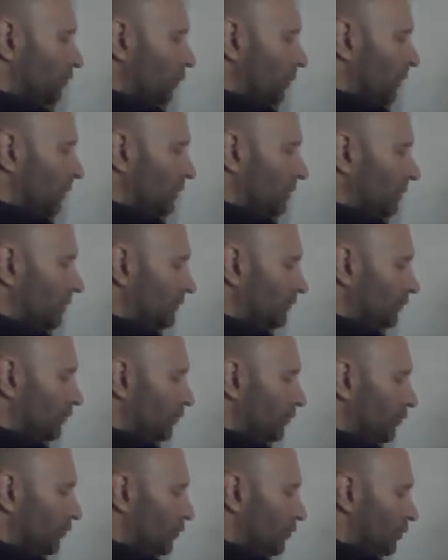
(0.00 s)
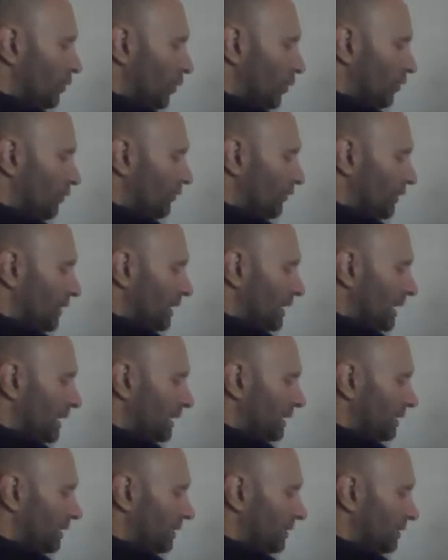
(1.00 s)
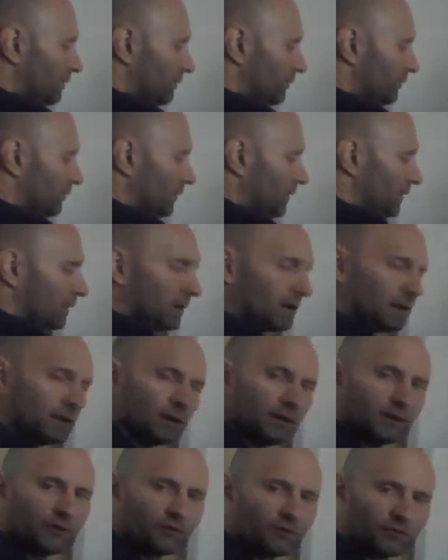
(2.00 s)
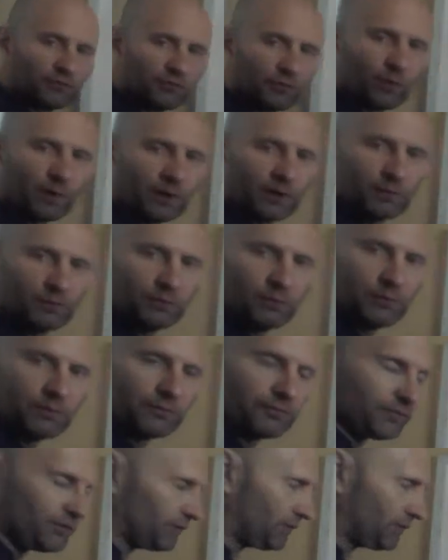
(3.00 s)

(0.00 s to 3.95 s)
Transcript: square root of 2 over negative square root of